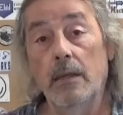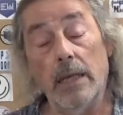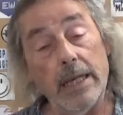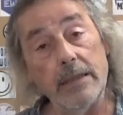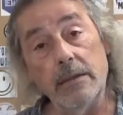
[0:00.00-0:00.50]

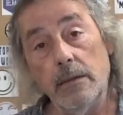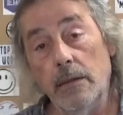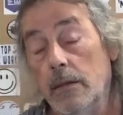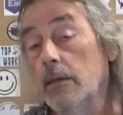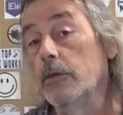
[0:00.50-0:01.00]
And
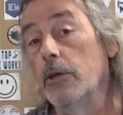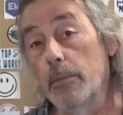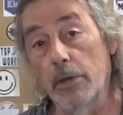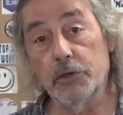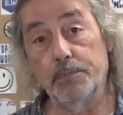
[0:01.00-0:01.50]
the
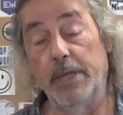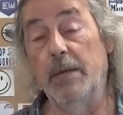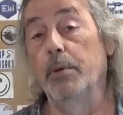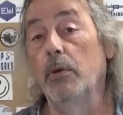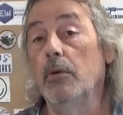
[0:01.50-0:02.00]
most
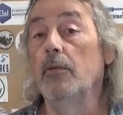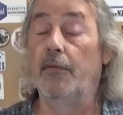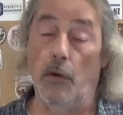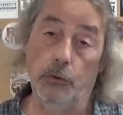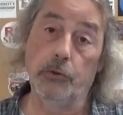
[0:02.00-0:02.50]
people
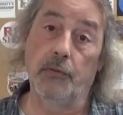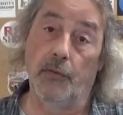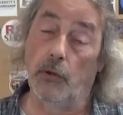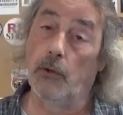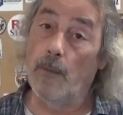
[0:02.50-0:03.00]
voted
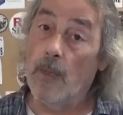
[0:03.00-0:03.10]
for